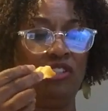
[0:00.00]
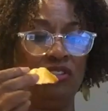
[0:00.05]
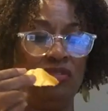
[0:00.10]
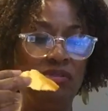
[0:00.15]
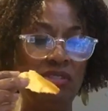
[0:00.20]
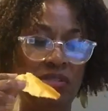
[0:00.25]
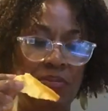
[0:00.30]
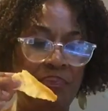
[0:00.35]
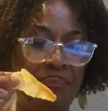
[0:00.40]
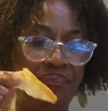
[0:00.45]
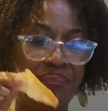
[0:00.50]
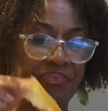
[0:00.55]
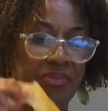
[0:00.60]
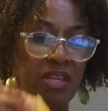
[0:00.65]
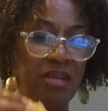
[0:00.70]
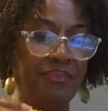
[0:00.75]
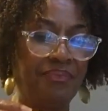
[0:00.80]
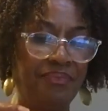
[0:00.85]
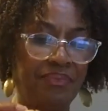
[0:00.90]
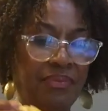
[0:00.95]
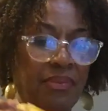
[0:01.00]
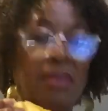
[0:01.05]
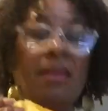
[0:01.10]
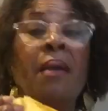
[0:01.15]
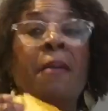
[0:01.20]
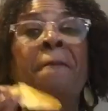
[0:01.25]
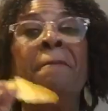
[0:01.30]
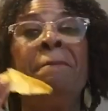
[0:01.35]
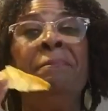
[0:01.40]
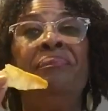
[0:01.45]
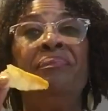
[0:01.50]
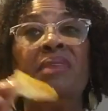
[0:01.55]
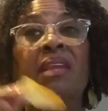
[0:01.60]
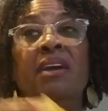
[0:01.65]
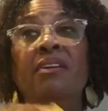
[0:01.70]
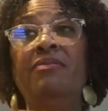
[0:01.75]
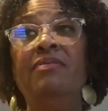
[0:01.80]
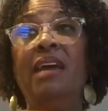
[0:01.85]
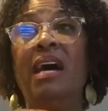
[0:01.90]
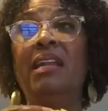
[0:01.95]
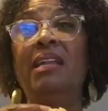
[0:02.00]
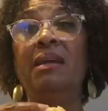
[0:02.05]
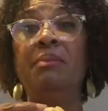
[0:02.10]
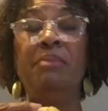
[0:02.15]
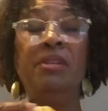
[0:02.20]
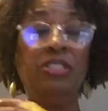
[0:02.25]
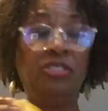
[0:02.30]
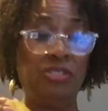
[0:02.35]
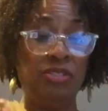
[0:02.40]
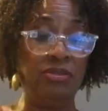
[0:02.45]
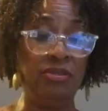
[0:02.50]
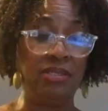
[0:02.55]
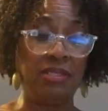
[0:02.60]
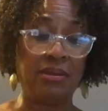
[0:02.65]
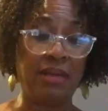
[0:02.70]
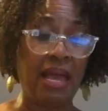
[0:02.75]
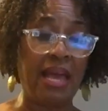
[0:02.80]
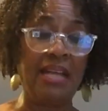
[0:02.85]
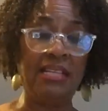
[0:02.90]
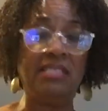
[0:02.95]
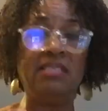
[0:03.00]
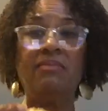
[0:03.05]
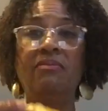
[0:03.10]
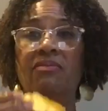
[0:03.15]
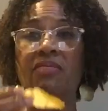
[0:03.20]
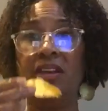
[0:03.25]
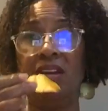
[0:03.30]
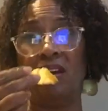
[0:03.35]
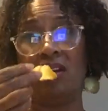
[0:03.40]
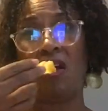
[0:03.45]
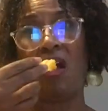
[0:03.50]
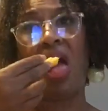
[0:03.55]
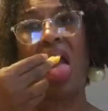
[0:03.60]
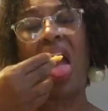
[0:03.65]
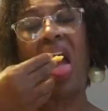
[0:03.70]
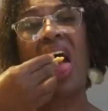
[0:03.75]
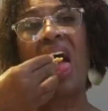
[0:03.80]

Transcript: juice. If not lemon juice, add some vinegar